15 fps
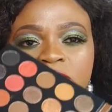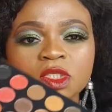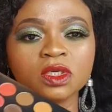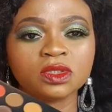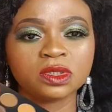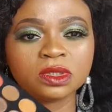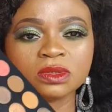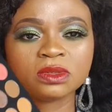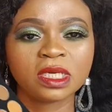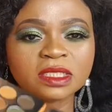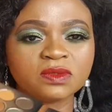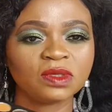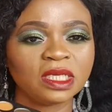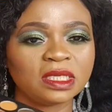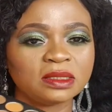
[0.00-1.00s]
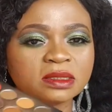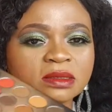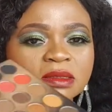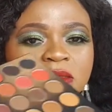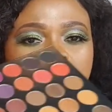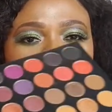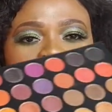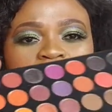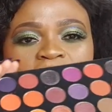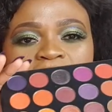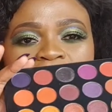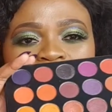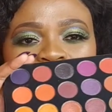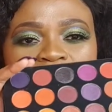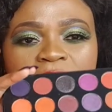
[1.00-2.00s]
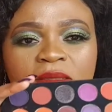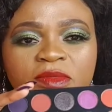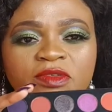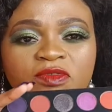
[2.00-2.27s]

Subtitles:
also, as well as on Instagram.